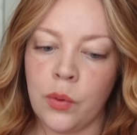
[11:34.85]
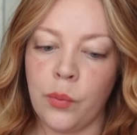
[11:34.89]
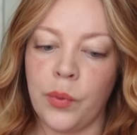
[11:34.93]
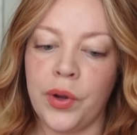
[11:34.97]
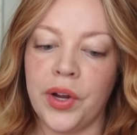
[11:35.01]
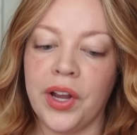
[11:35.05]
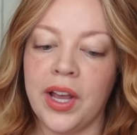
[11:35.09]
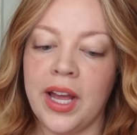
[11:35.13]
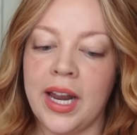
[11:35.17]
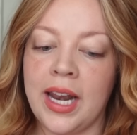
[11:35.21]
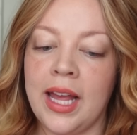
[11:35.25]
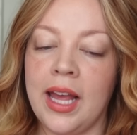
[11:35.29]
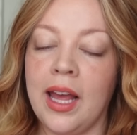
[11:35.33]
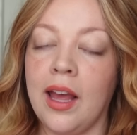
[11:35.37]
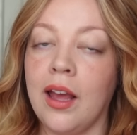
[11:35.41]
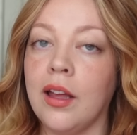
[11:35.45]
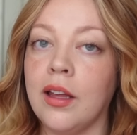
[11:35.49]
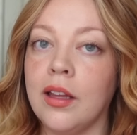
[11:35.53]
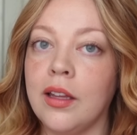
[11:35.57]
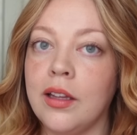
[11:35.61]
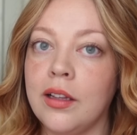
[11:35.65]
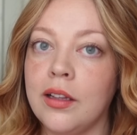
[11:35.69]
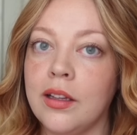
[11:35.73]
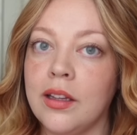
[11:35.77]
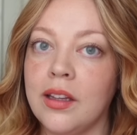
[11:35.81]
We're
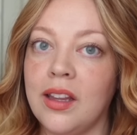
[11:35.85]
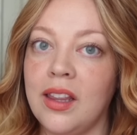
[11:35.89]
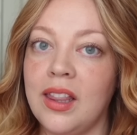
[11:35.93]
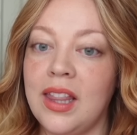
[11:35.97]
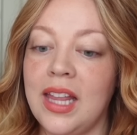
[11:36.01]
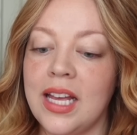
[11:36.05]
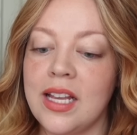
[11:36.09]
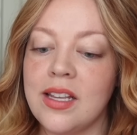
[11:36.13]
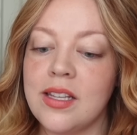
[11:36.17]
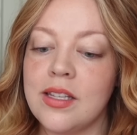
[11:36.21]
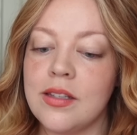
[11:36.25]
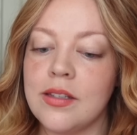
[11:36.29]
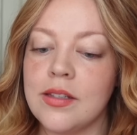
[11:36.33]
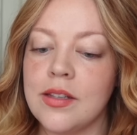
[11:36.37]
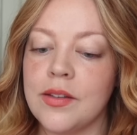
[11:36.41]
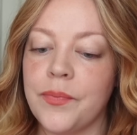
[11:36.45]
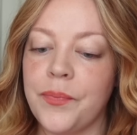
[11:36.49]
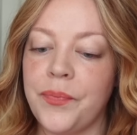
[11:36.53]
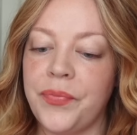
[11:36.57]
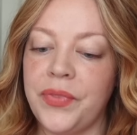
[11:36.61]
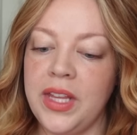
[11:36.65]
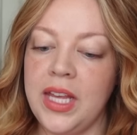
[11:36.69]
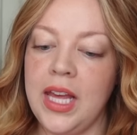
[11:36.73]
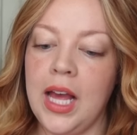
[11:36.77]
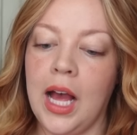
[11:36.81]
getting this.
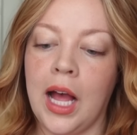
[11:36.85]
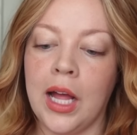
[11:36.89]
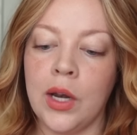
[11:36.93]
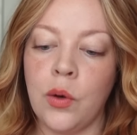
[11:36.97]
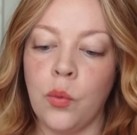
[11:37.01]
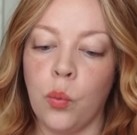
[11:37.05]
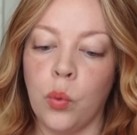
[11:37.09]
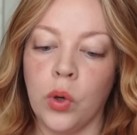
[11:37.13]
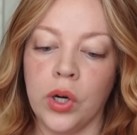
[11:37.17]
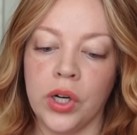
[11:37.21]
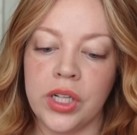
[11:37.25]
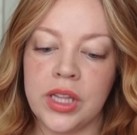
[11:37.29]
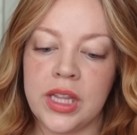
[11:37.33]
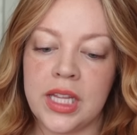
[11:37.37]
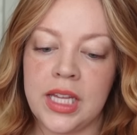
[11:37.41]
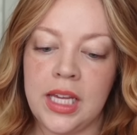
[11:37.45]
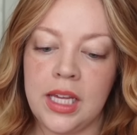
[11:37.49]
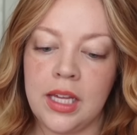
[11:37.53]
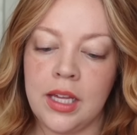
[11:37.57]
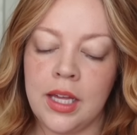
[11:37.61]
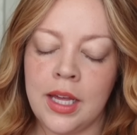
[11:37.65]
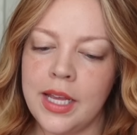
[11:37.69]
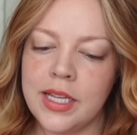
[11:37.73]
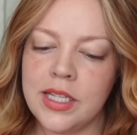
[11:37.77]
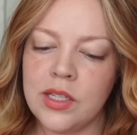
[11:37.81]
The
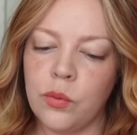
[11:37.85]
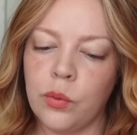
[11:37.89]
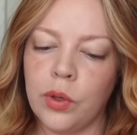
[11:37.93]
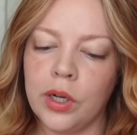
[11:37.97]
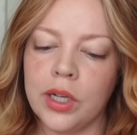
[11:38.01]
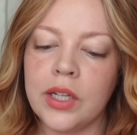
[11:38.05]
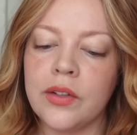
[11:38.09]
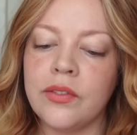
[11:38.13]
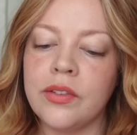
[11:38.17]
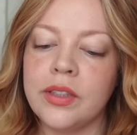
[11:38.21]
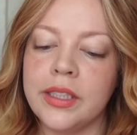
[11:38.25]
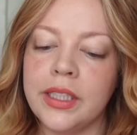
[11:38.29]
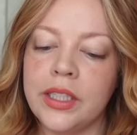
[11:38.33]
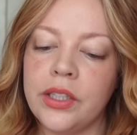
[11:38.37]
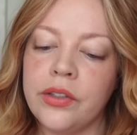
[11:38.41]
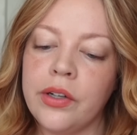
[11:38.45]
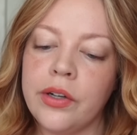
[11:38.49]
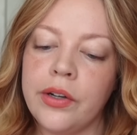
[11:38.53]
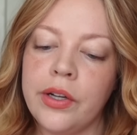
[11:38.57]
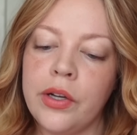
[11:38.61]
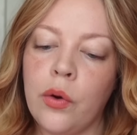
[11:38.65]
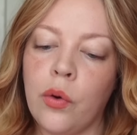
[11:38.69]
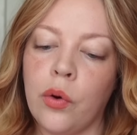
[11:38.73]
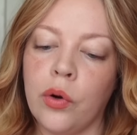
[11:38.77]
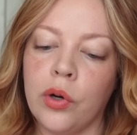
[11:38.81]
Unworthy is a work of
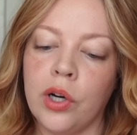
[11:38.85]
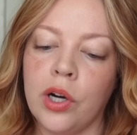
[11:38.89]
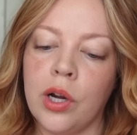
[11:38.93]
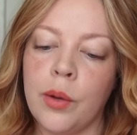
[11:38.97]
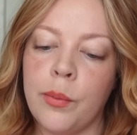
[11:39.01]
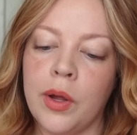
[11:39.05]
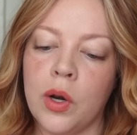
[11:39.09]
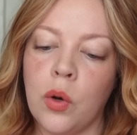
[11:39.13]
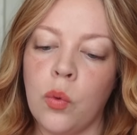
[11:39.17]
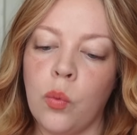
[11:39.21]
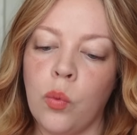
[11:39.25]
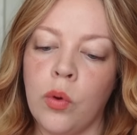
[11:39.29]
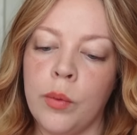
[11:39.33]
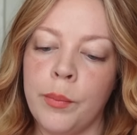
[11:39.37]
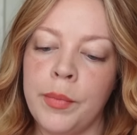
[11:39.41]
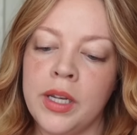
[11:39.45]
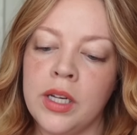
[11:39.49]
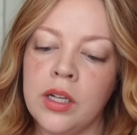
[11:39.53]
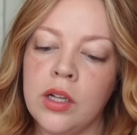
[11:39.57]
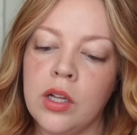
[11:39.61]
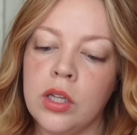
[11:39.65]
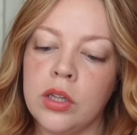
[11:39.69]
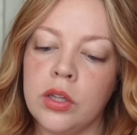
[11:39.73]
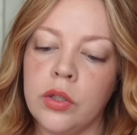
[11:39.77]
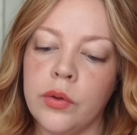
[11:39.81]
literary horror about a
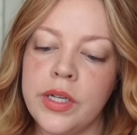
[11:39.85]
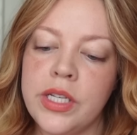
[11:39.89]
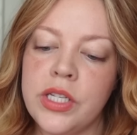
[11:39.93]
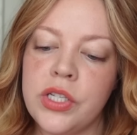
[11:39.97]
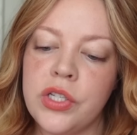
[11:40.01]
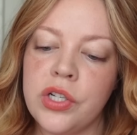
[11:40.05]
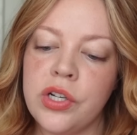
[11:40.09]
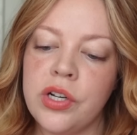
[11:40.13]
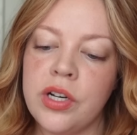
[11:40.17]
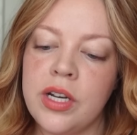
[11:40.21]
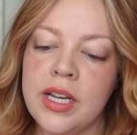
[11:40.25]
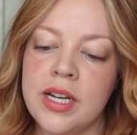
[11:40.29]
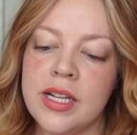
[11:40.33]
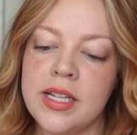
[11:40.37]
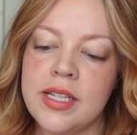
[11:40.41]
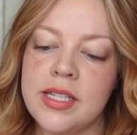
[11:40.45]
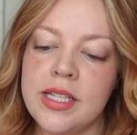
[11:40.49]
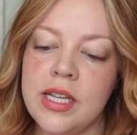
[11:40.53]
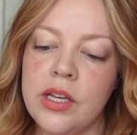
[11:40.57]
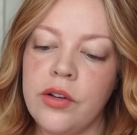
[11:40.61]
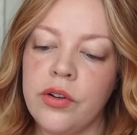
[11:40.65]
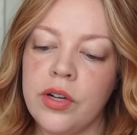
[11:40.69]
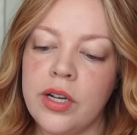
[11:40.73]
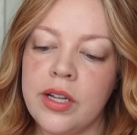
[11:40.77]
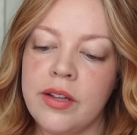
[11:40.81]
woman cloistered in a
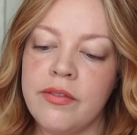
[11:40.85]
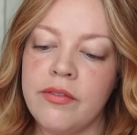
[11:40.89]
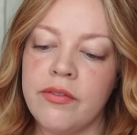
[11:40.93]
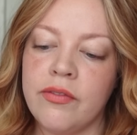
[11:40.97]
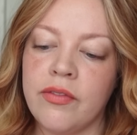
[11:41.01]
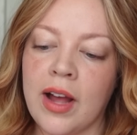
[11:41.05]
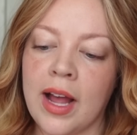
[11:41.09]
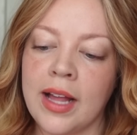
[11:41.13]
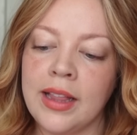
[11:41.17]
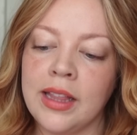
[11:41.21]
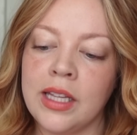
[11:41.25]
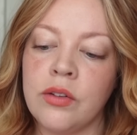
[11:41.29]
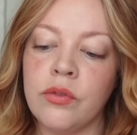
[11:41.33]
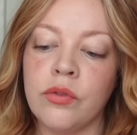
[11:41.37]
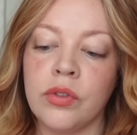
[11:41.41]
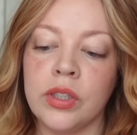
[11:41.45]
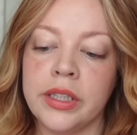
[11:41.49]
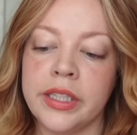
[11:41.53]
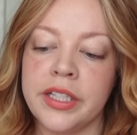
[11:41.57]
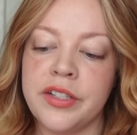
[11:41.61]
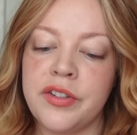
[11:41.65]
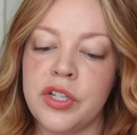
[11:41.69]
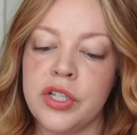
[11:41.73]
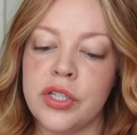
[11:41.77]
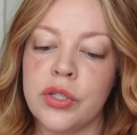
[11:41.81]
secretive, violent
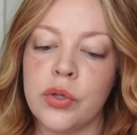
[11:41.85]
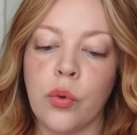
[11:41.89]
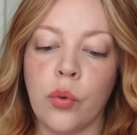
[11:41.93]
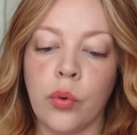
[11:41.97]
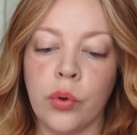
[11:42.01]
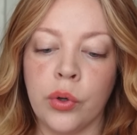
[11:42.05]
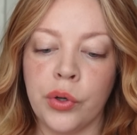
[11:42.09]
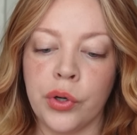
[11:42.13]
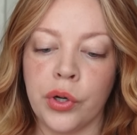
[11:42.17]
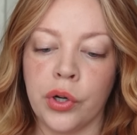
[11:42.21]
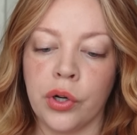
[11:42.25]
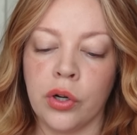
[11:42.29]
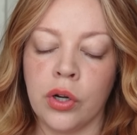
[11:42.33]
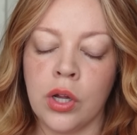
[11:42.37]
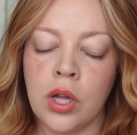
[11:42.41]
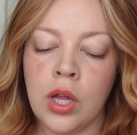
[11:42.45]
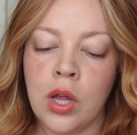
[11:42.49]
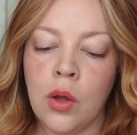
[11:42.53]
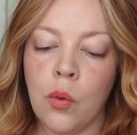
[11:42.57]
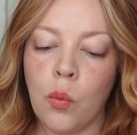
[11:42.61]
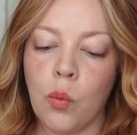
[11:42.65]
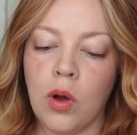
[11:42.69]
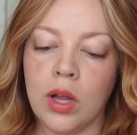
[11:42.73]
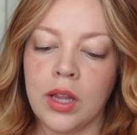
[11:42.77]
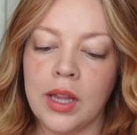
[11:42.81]
religious order
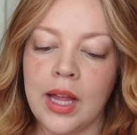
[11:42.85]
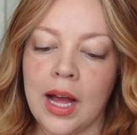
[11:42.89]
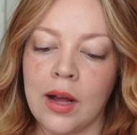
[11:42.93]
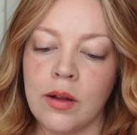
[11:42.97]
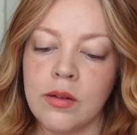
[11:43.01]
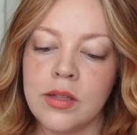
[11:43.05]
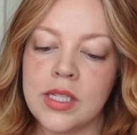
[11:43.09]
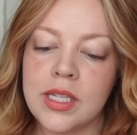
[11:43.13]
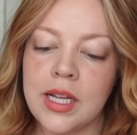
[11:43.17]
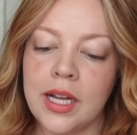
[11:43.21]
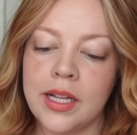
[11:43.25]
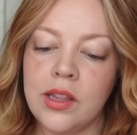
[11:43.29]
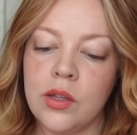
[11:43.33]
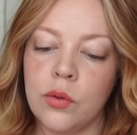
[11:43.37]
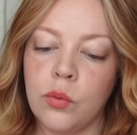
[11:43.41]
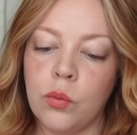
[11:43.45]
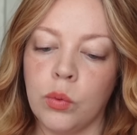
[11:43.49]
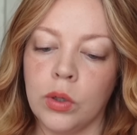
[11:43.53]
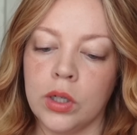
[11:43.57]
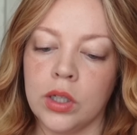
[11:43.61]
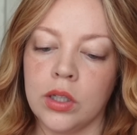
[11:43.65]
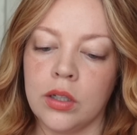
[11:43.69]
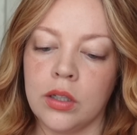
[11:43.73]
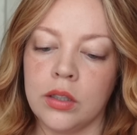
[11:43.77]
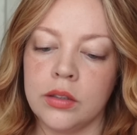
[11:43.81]
while outside the
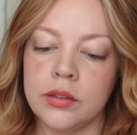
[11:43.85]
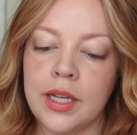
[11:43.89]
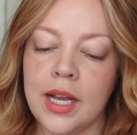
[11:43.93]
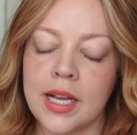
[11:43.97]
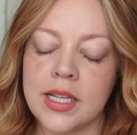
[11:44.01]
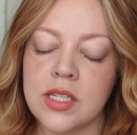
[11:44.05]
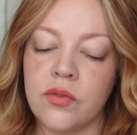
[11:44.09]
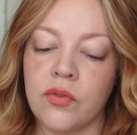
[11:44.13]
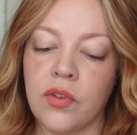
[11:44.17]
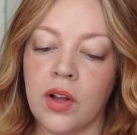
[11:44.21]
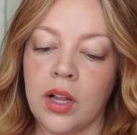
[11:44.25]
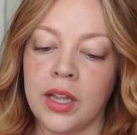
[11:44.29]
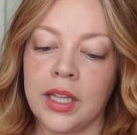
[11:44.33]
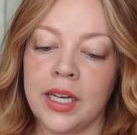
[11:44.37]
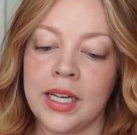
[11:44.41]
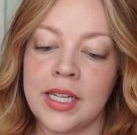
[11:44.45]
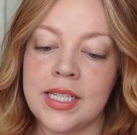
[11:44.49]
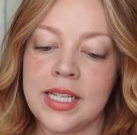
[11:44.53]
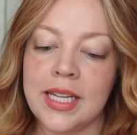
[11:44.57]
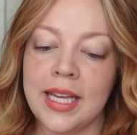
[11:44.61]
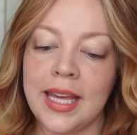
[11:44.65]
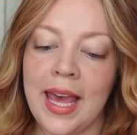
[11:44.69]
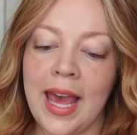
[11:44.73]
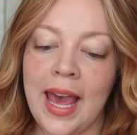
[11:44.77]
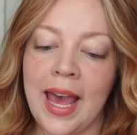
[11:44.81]
world has fallen
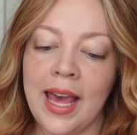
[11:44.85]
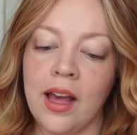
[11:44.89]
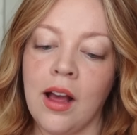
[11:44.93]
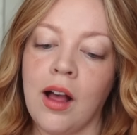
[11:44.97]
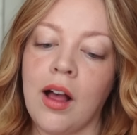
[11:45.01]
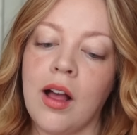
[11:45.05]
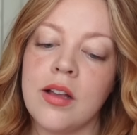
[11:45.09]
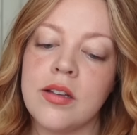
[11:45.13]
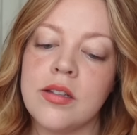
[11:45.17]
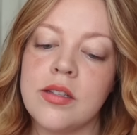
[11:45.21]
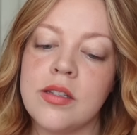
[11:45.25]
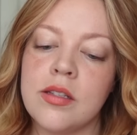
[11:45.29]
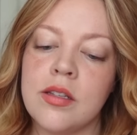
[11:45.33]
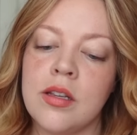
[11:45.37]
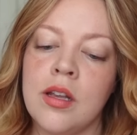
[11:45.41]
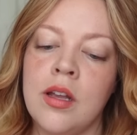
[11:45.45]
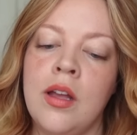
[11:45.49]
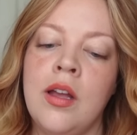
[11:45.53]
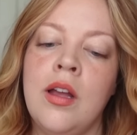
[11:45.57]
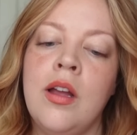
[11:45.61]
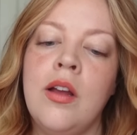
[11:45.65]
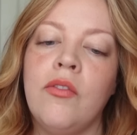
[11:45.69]
into chaos.